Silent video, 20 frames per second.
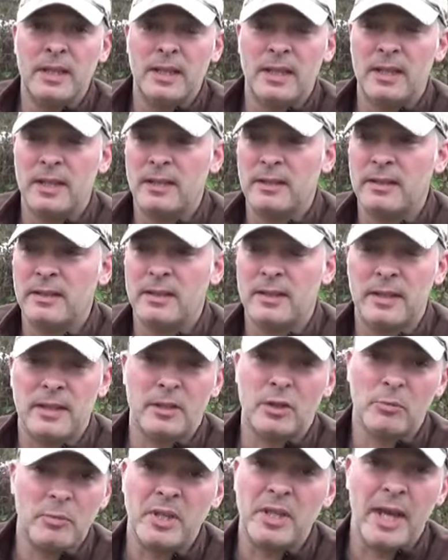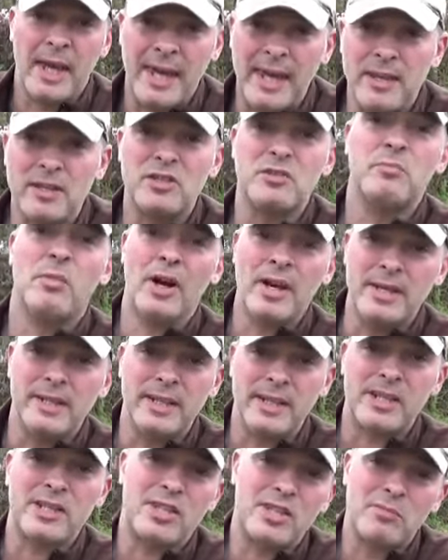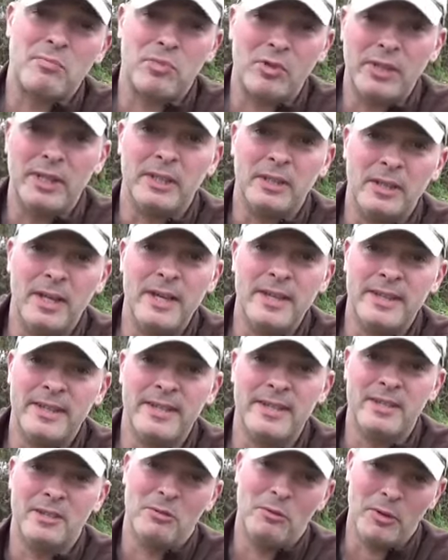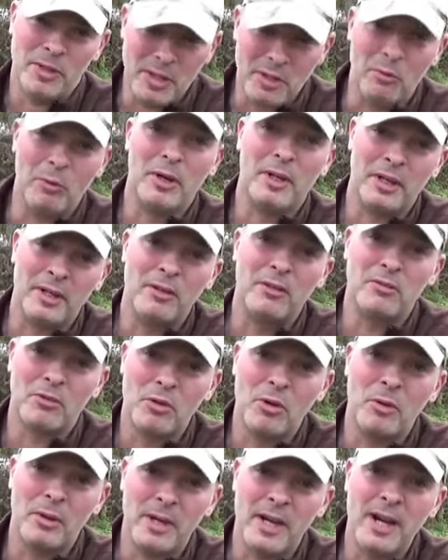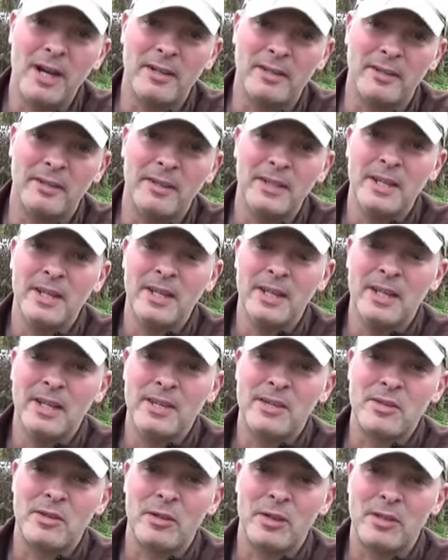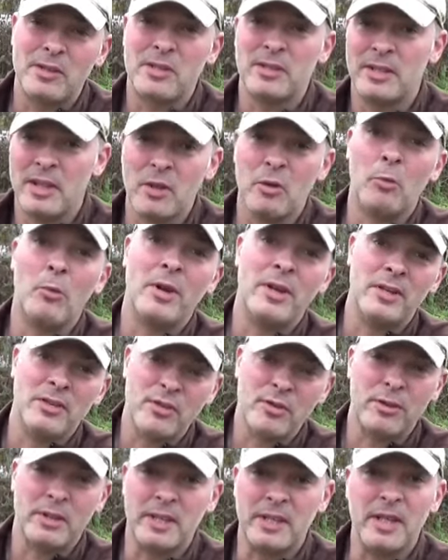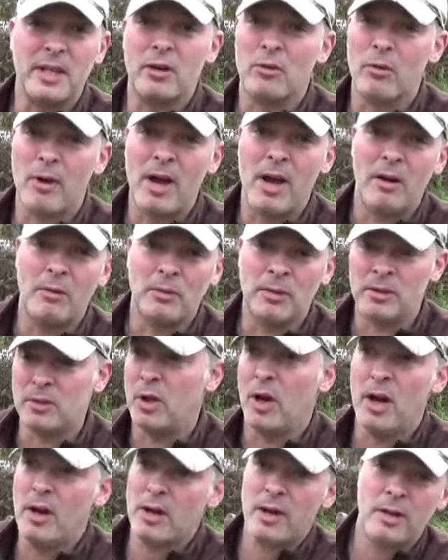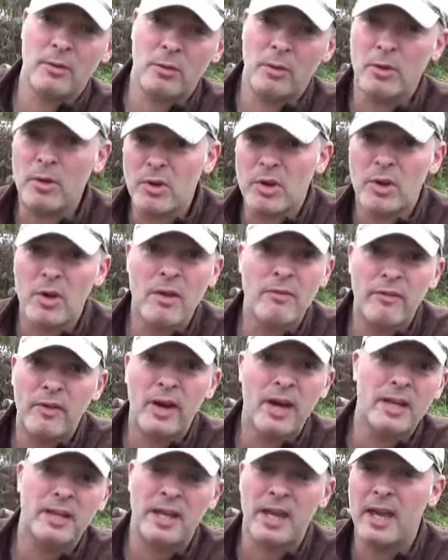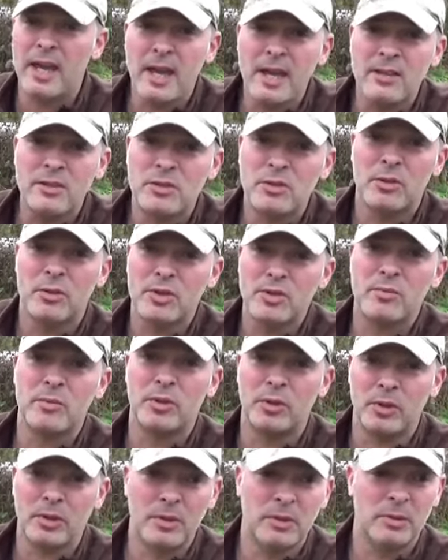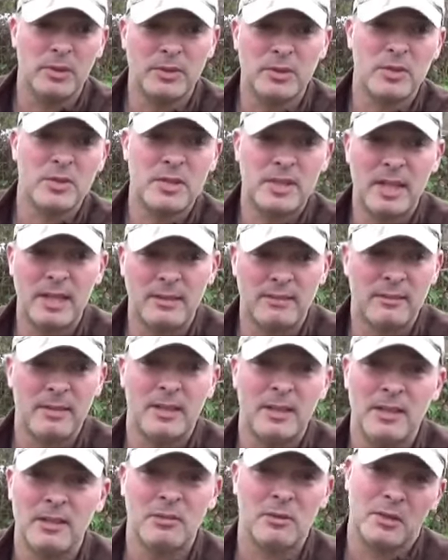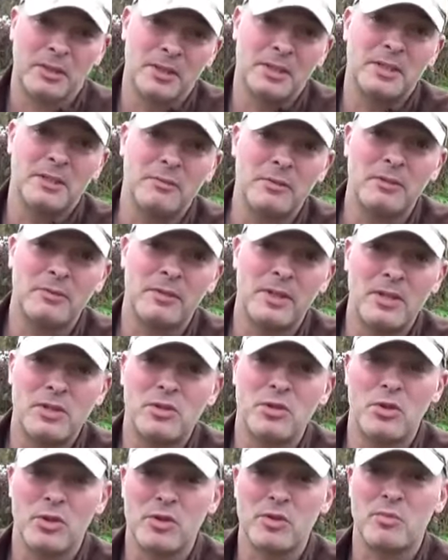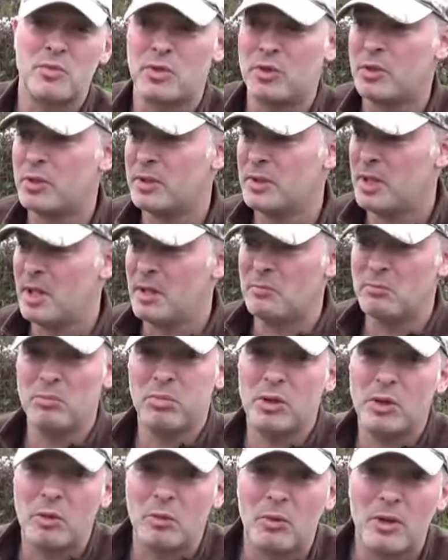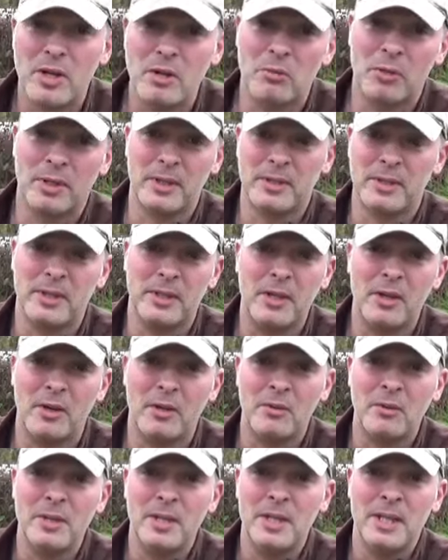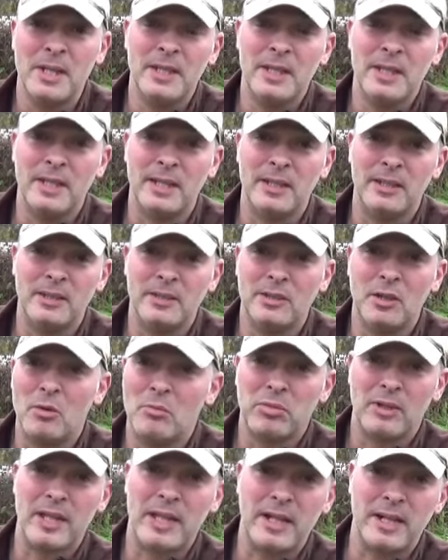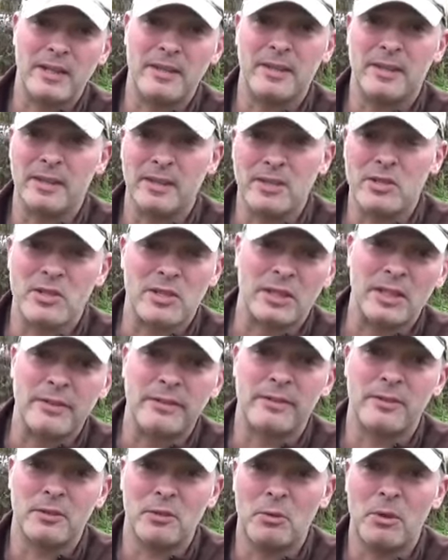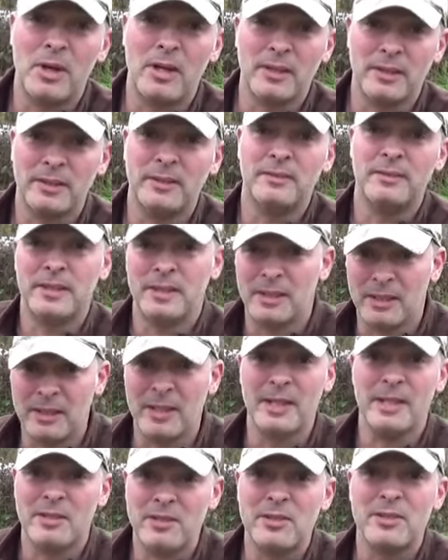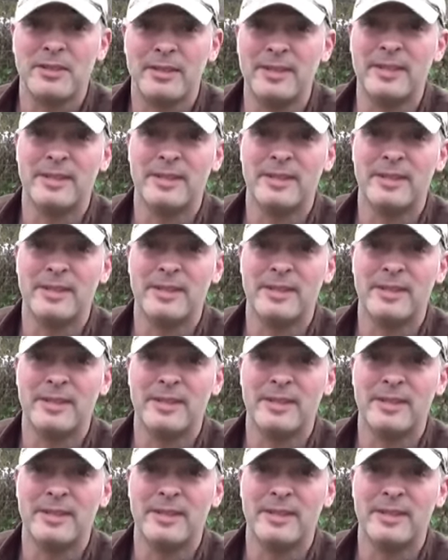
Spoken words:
And it'll be aged by next spring when you want to grow a garden. So it's another way to sort of get around, you know, where do I find aged horse manure? Well, just get relatively fresh horse manure and put it where you want it to go, and don't plant anything in it, just leave it for a while and it'll age.